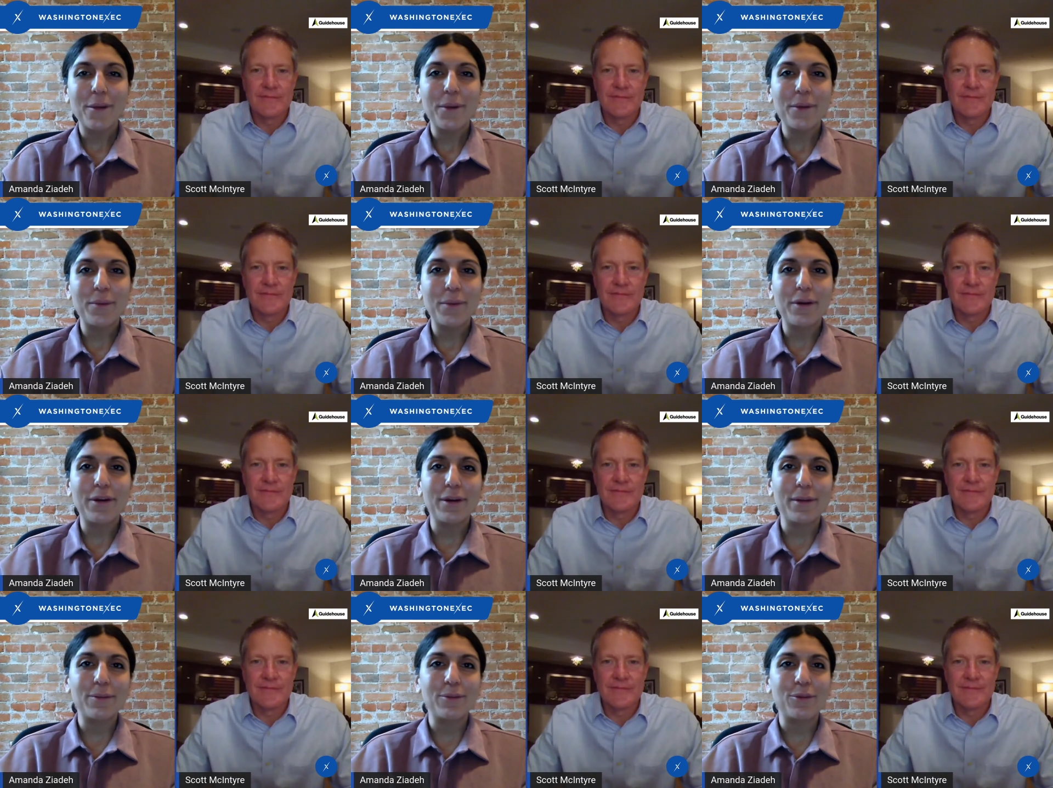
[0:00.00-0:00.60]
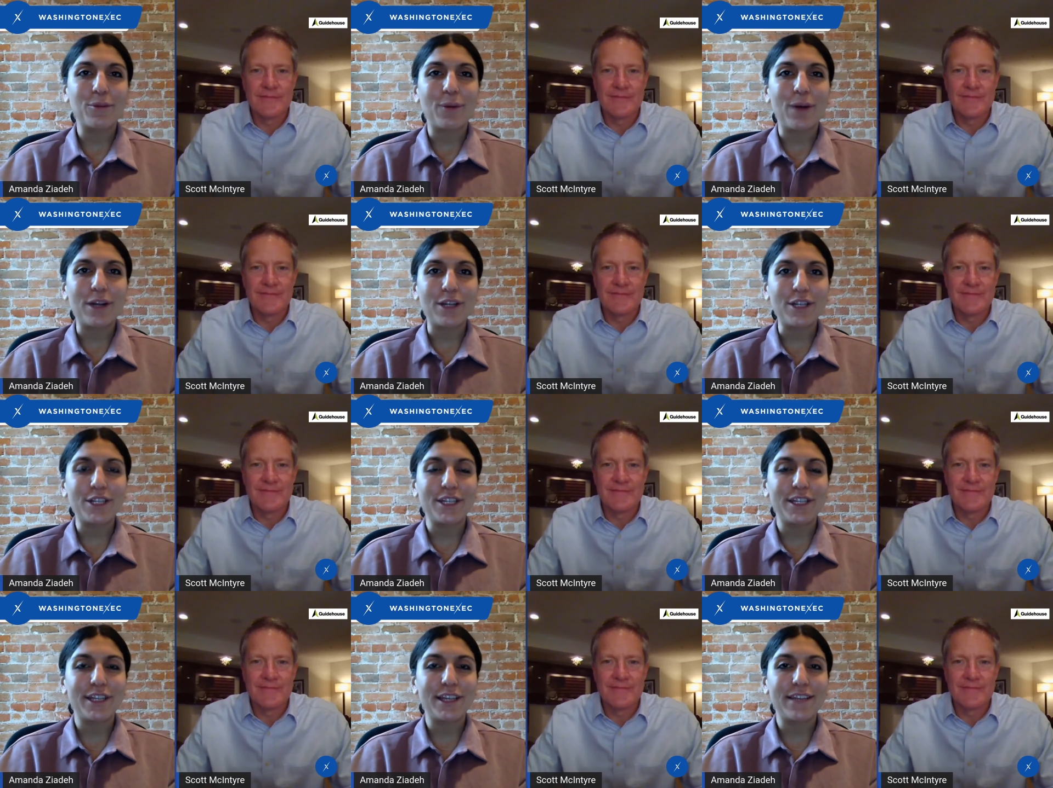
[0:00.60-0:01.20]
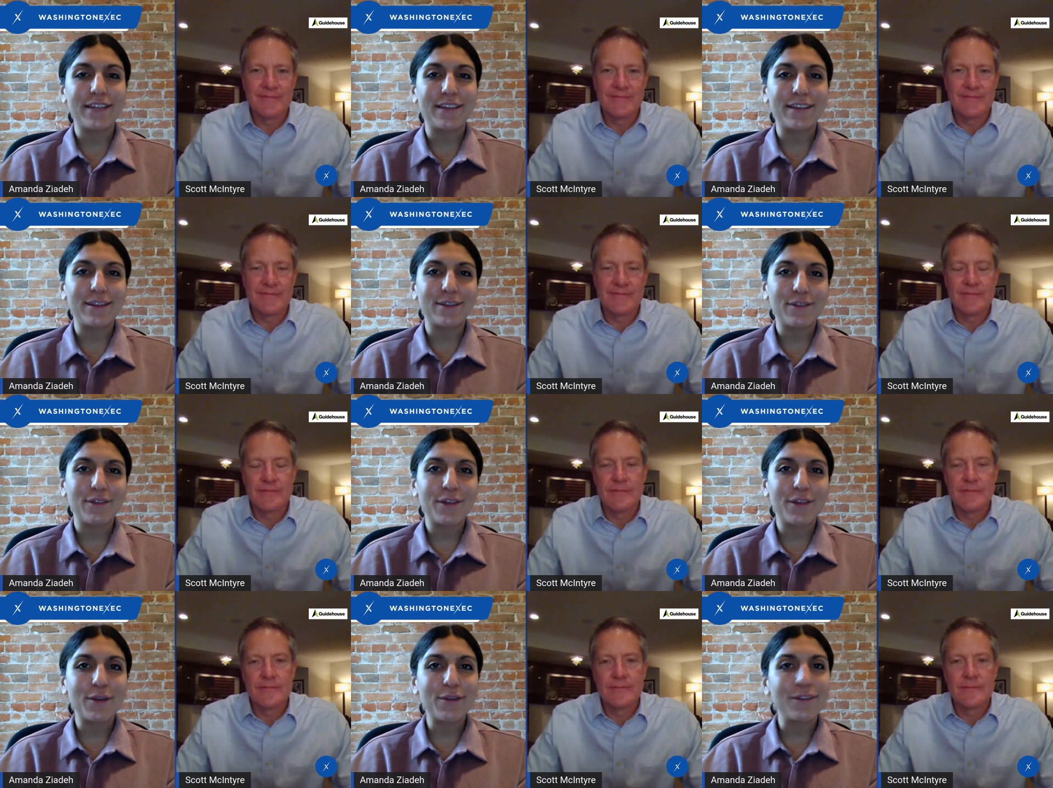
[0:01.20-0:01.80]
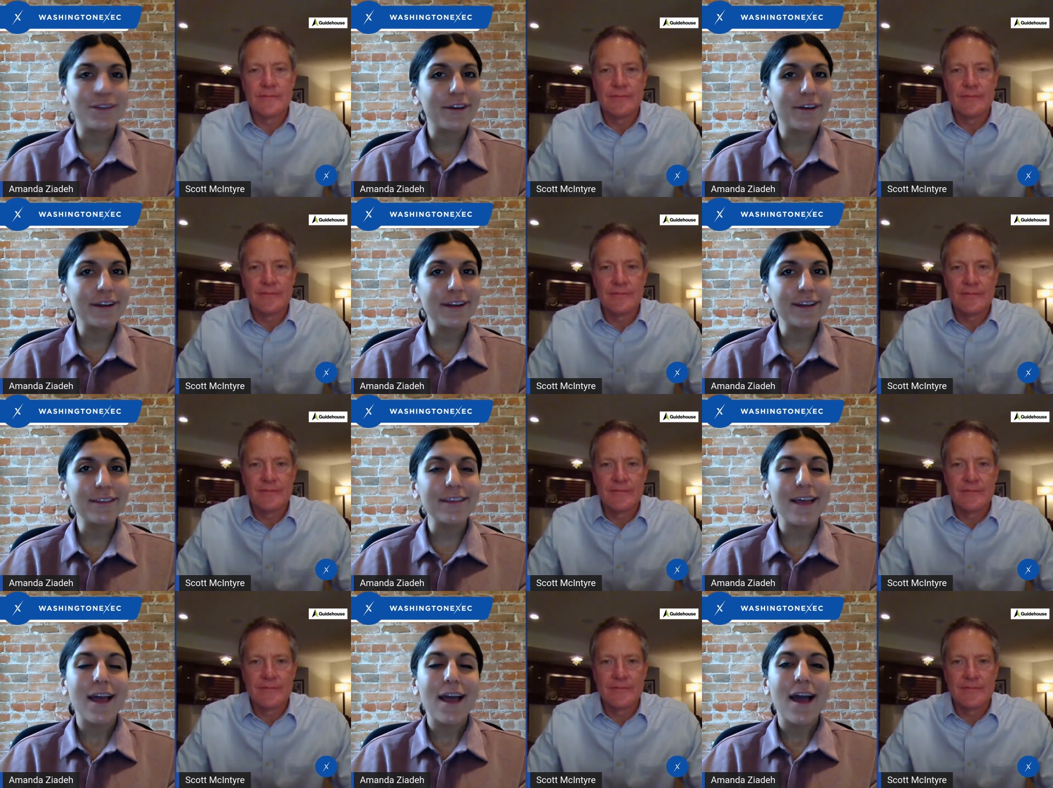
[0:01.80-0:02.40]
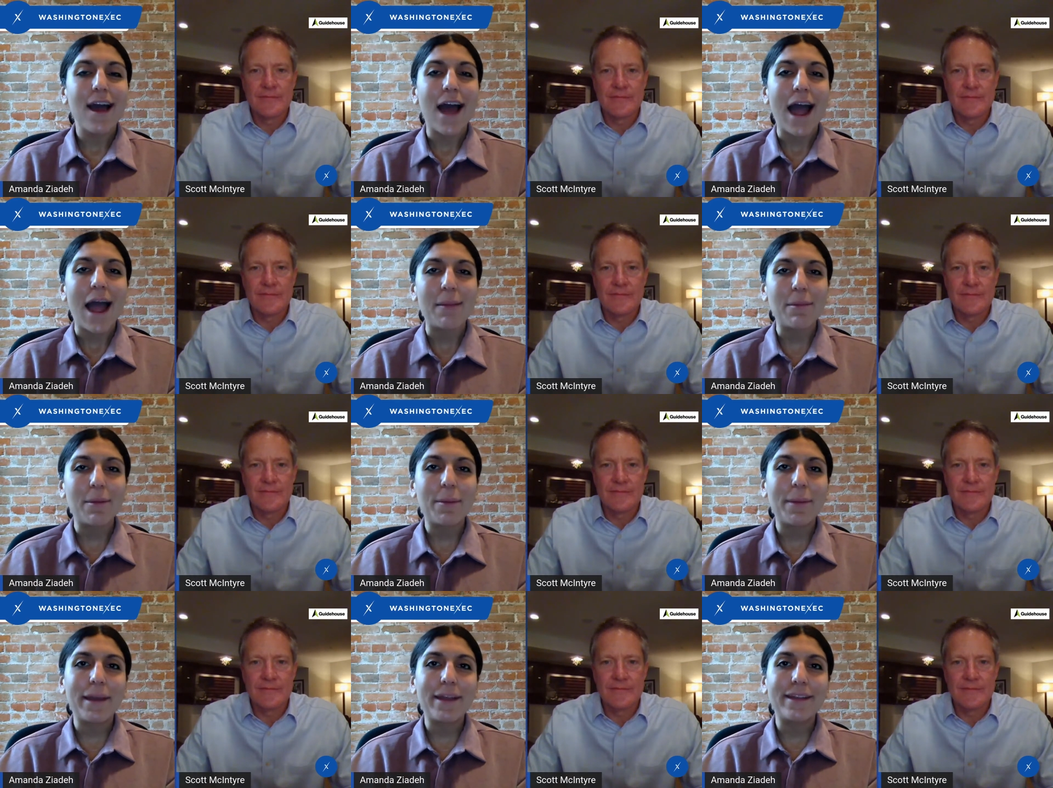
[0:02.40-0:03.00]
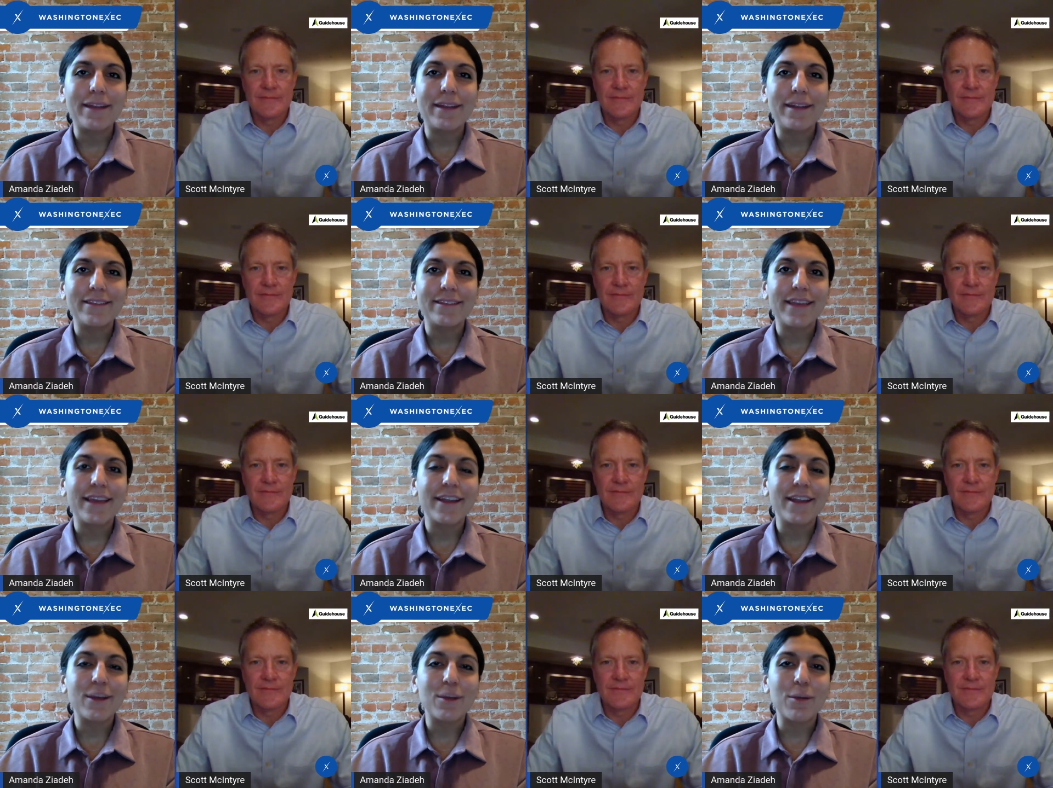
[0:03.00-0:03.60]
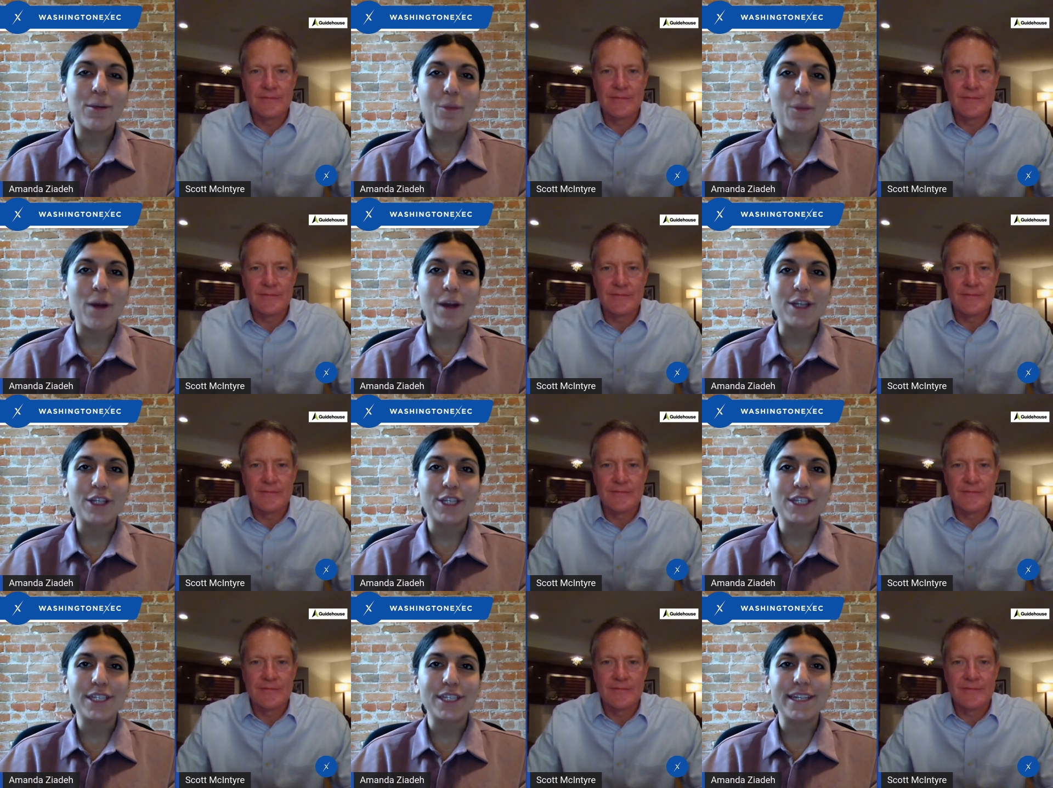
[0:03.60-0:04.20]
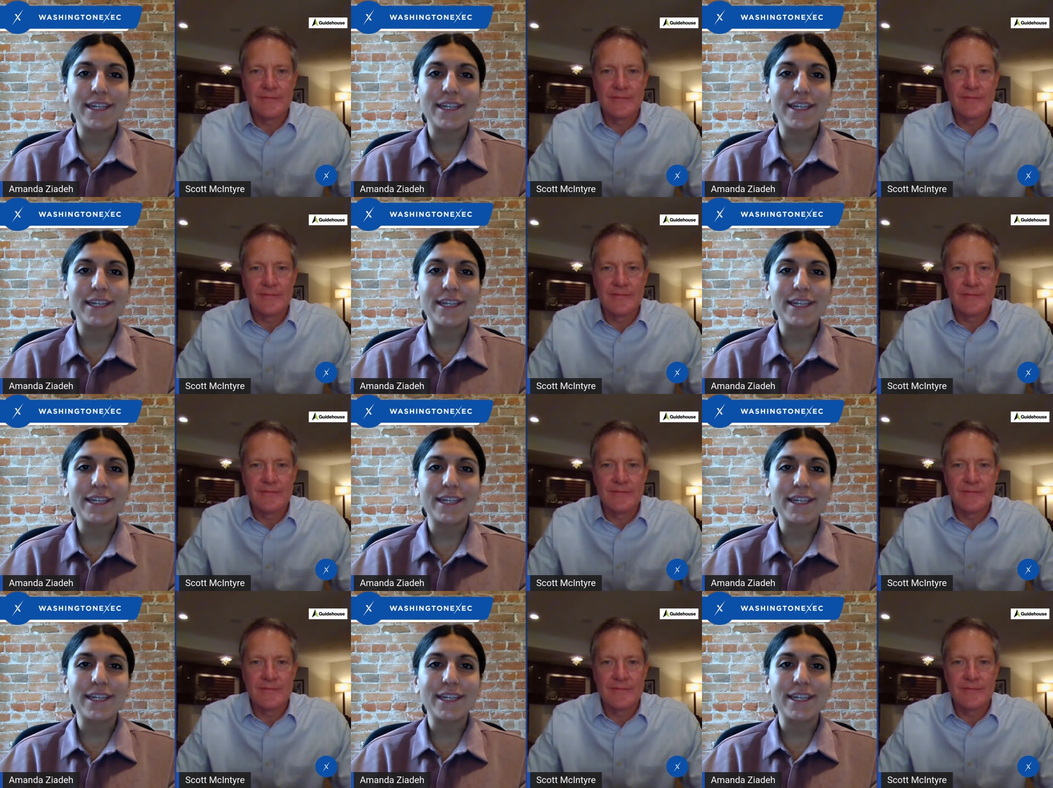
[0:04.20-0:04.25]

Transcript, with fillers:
Speaker 1: and welcome to Washington Exec's video series. I'm Amanda Ziadeh with Washington